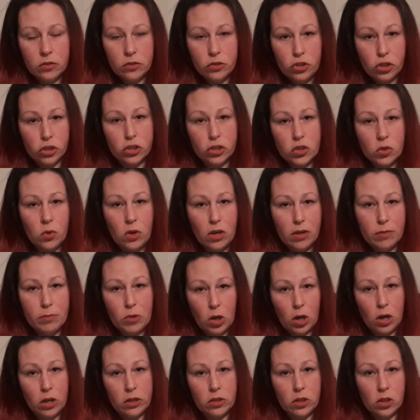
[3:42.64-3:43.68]
just so I'm
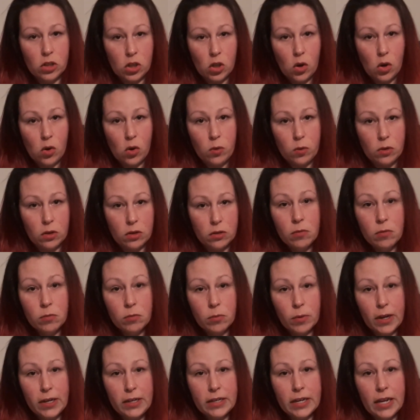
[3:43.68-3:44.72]
not alone.
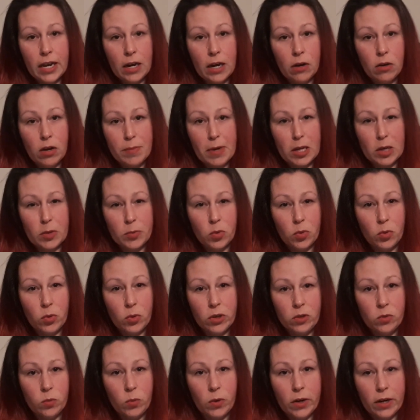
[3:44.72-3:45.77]
Right now, I'm at a
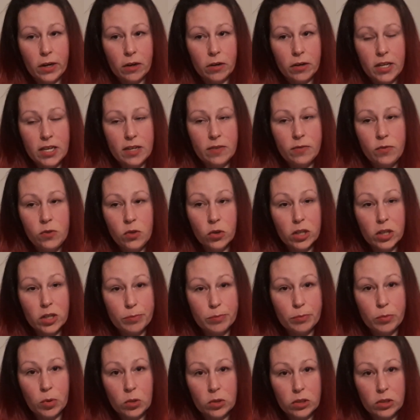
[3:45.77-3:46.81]
point where if you're going
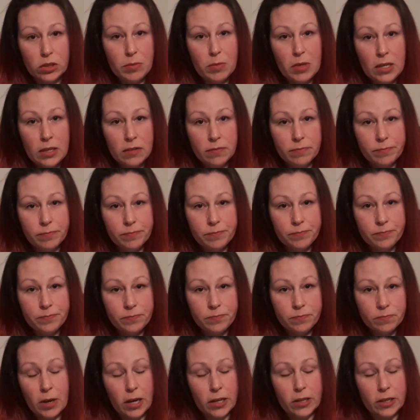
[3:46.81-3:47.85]
to bully me,
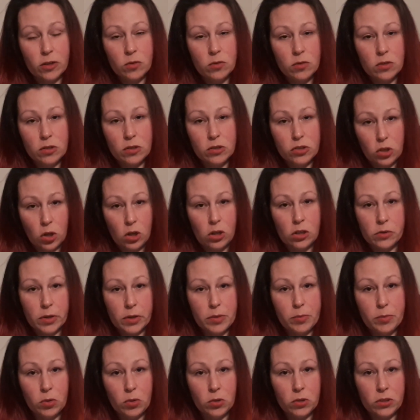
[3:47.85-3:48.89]
I don't
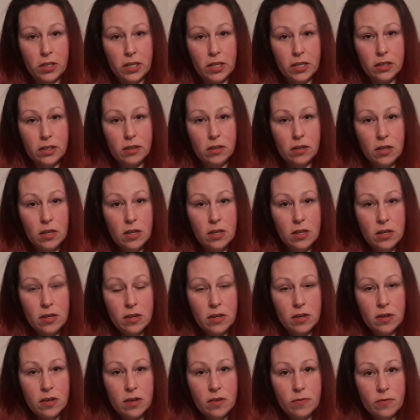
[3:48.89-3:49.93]
tolerate bullying
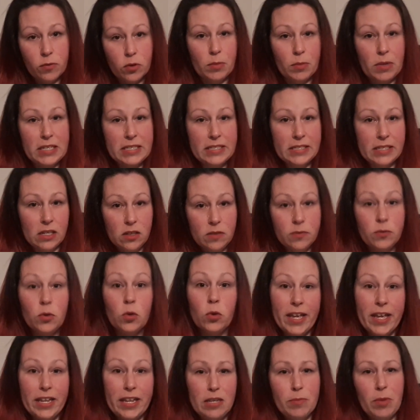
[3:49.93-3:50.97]
for myself
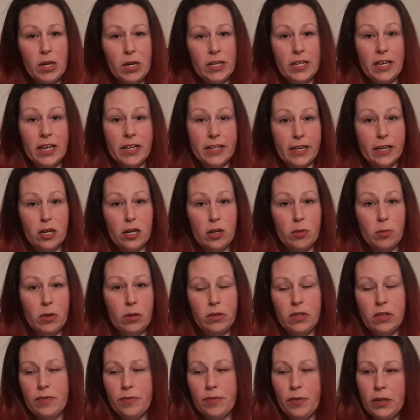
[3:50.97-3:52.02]
or anybody I care about.
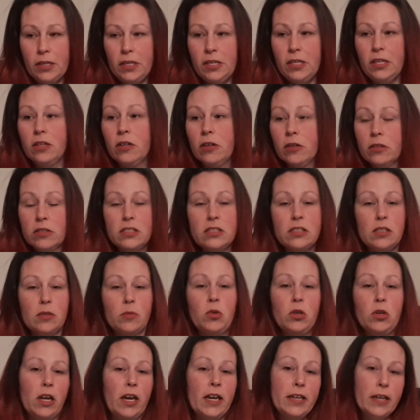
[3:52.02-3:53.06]
If I hear
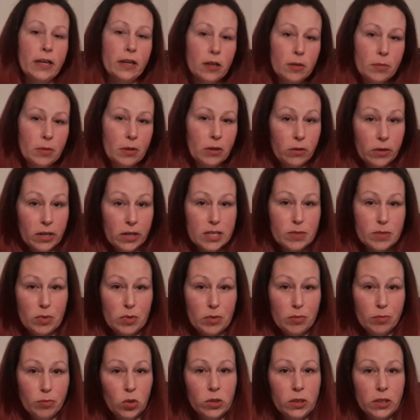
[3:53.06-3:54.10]
someone I care about has been
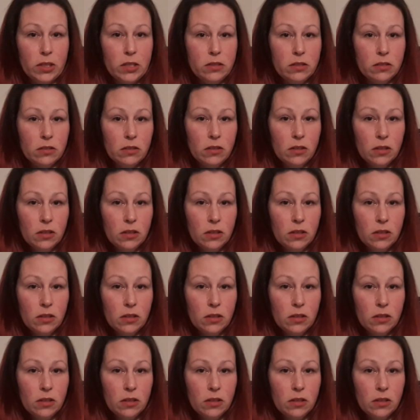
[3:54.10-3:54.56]
bullied,